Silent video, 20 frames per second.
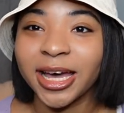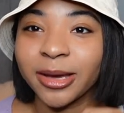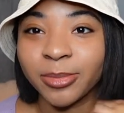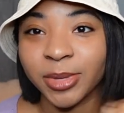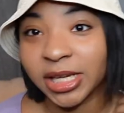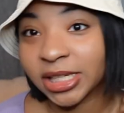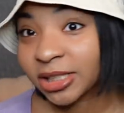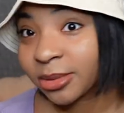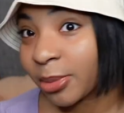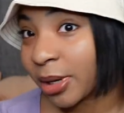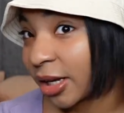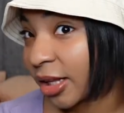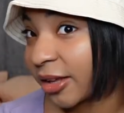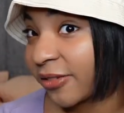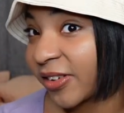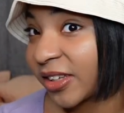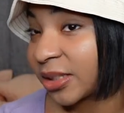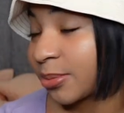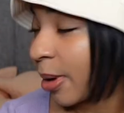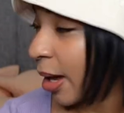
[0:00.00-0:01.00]
Because it barely
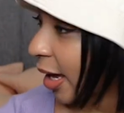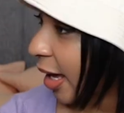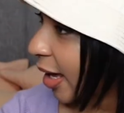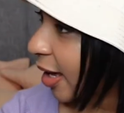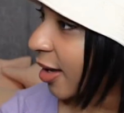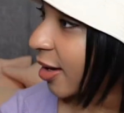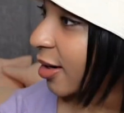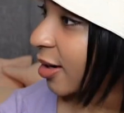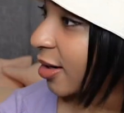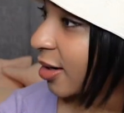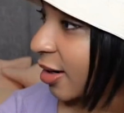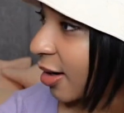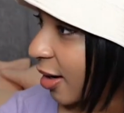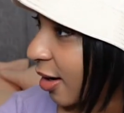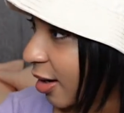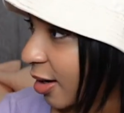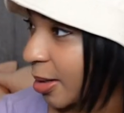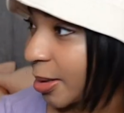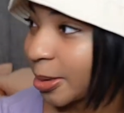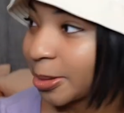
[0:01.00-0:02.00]
fits my head.
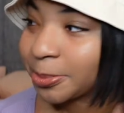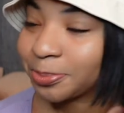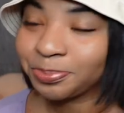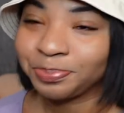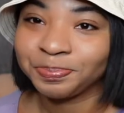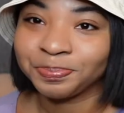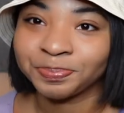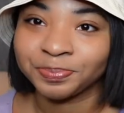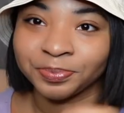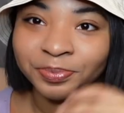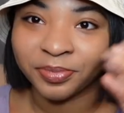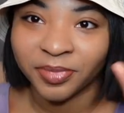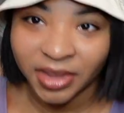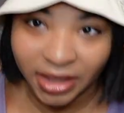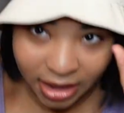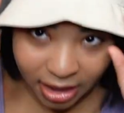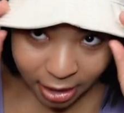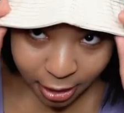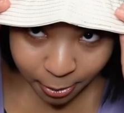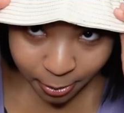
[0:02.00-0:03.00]

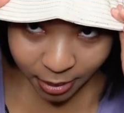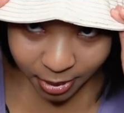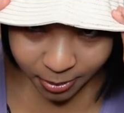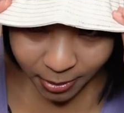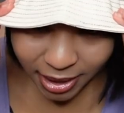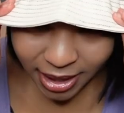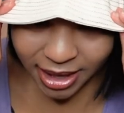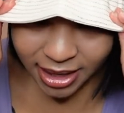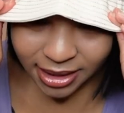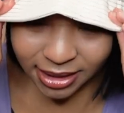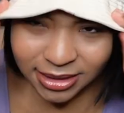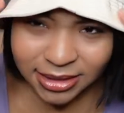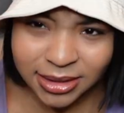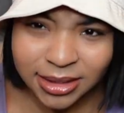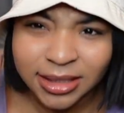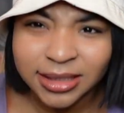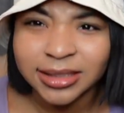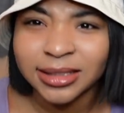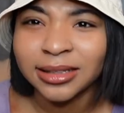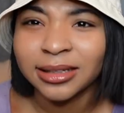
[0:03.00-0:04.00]
But my head
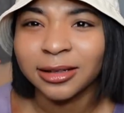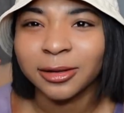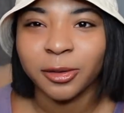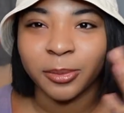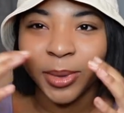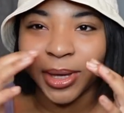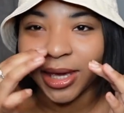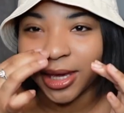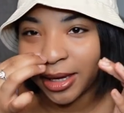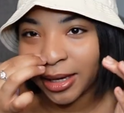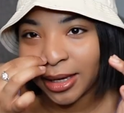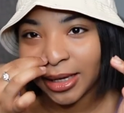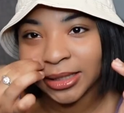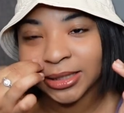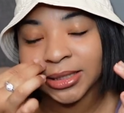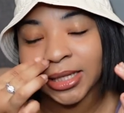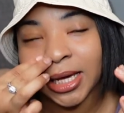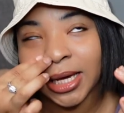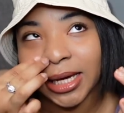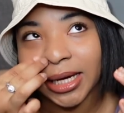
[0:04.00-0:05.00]
it's a little big.
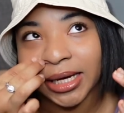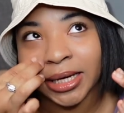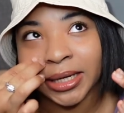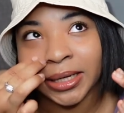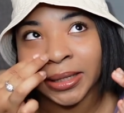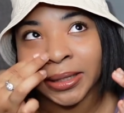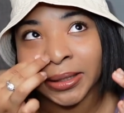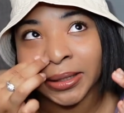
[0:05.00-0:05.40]
It's not,